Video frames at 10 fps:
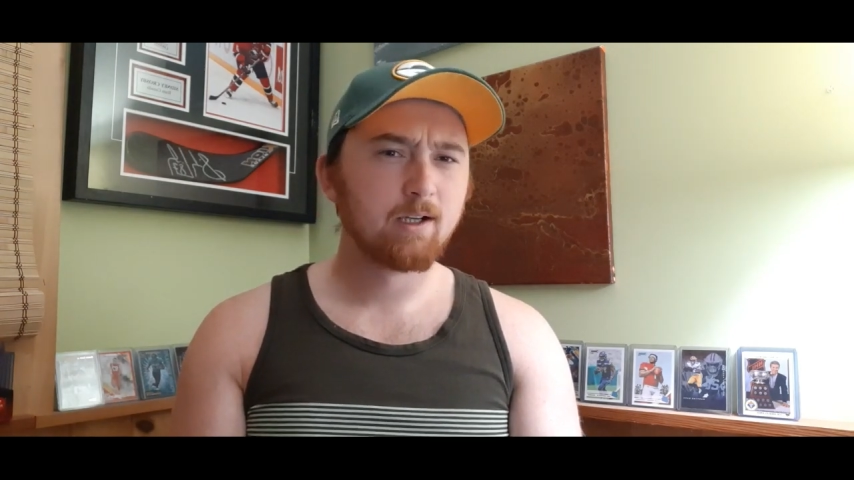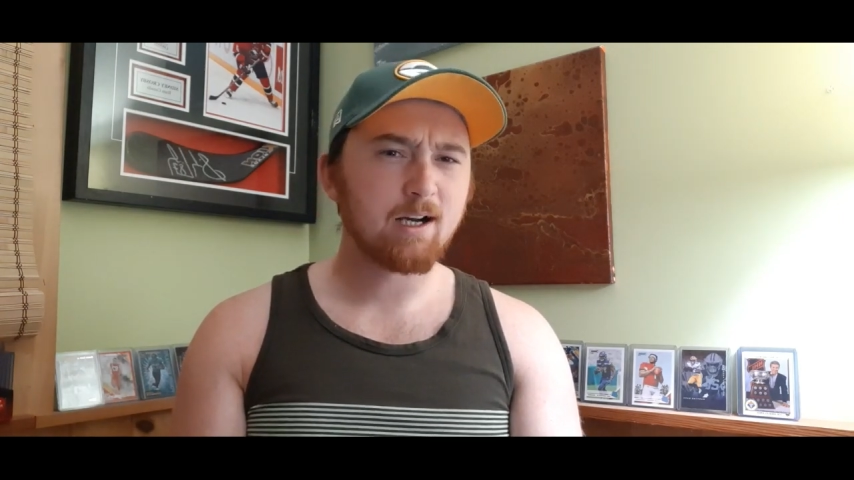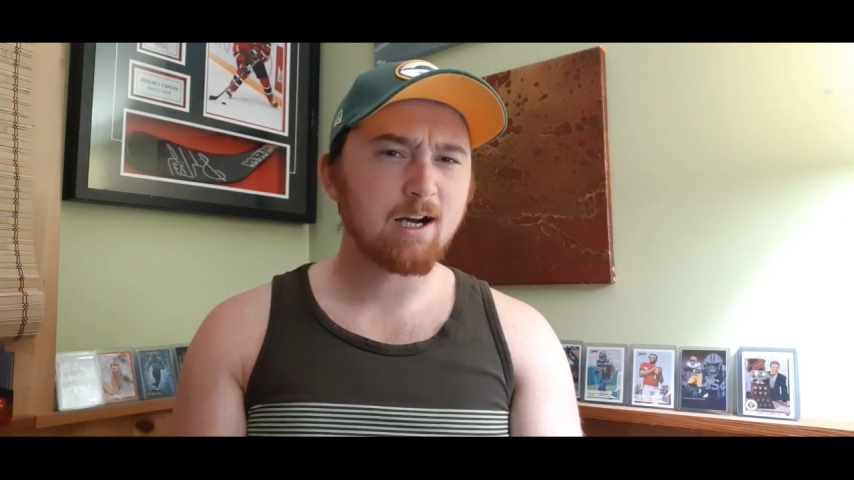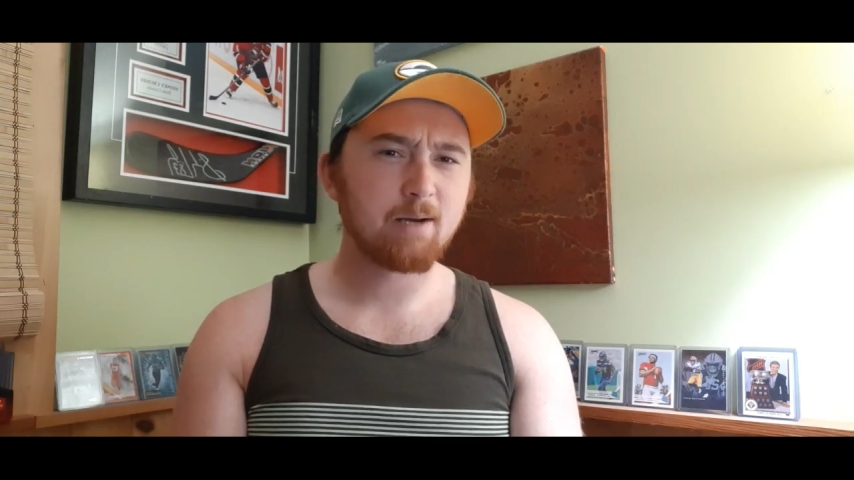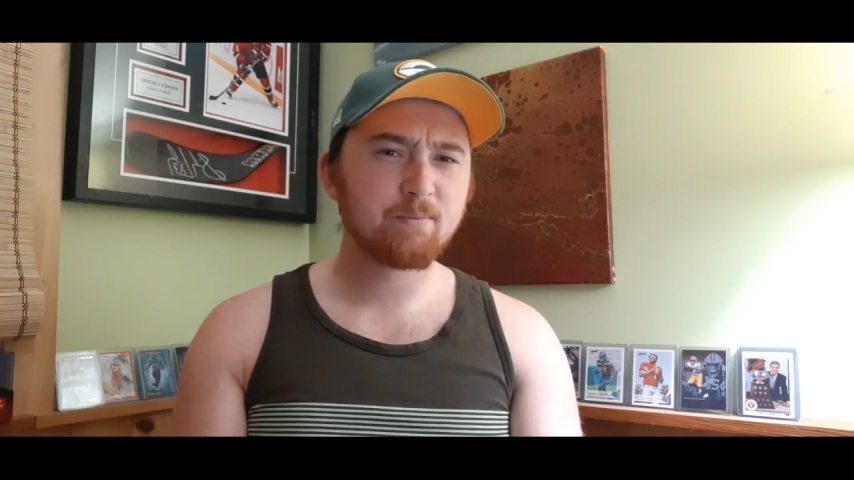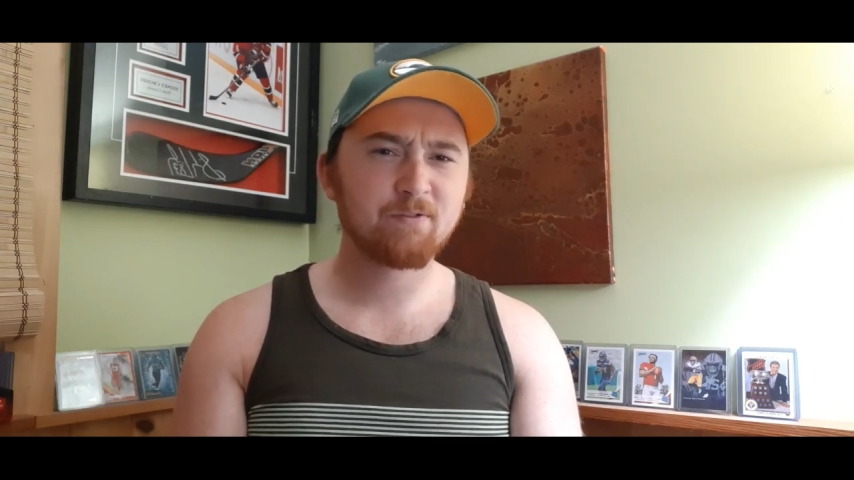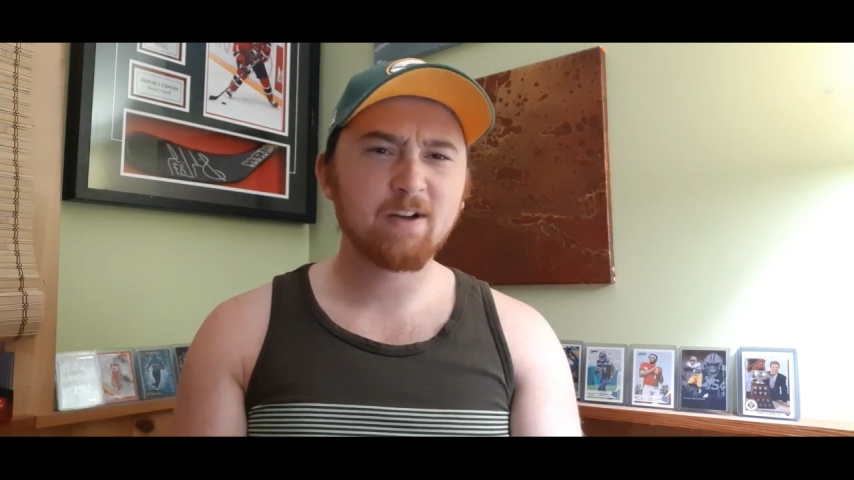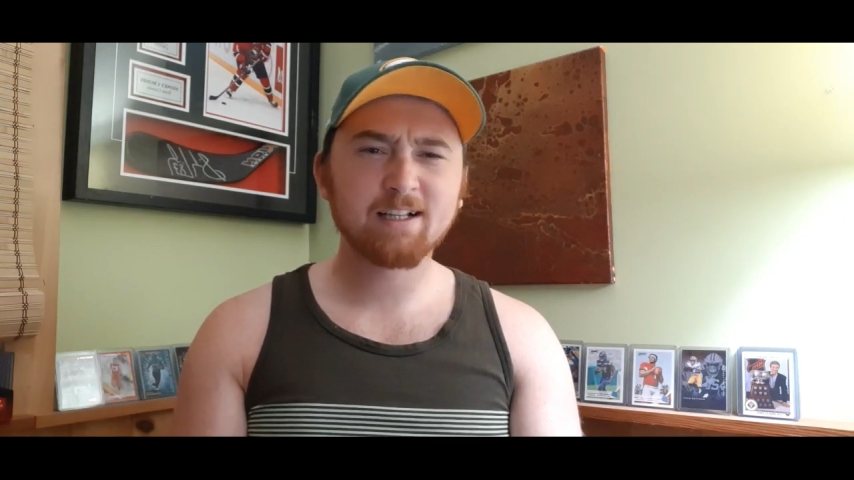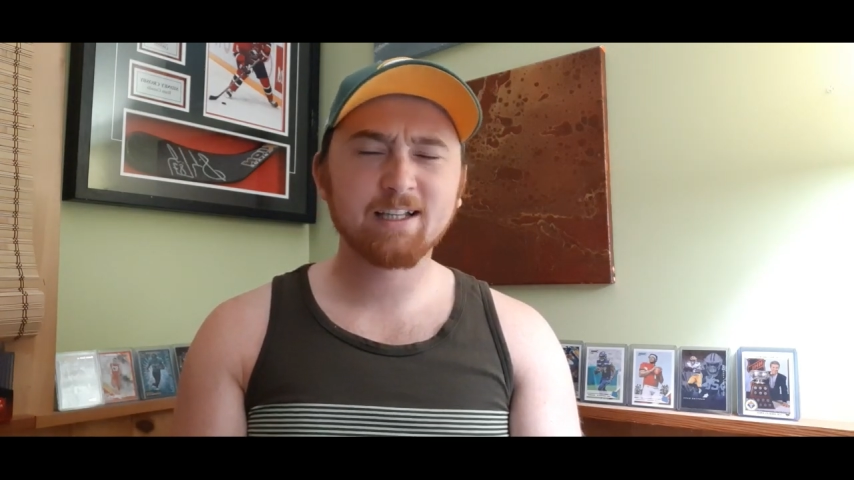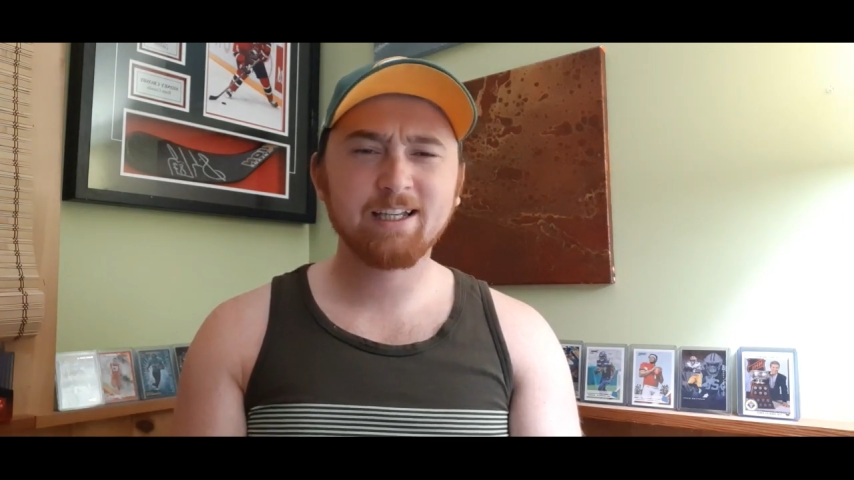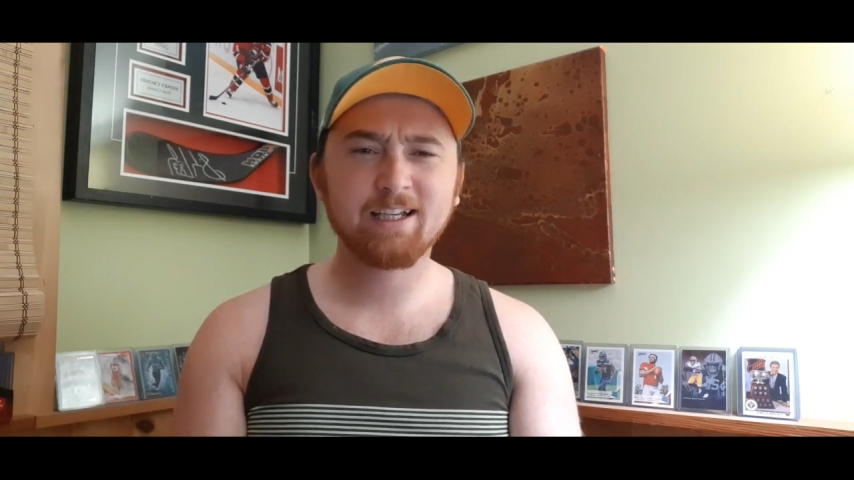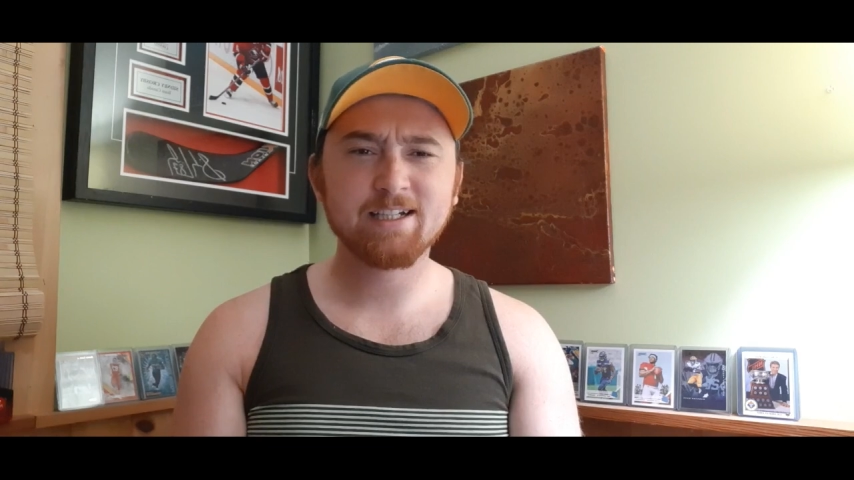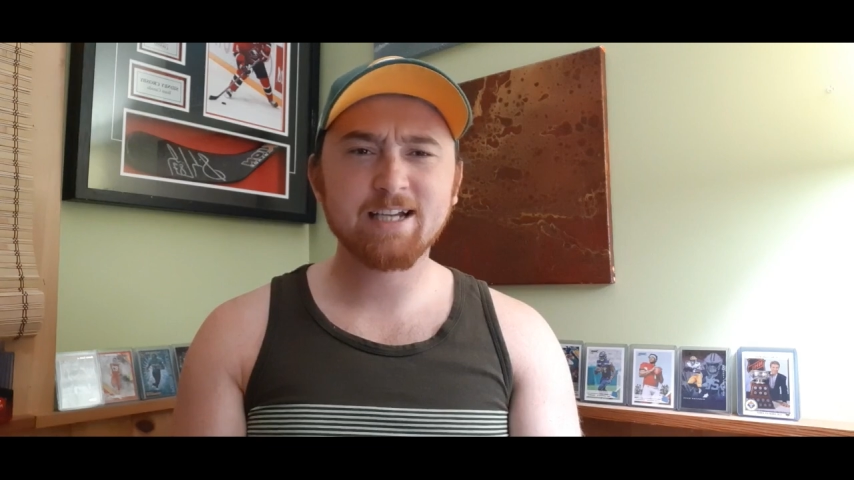The fact that he can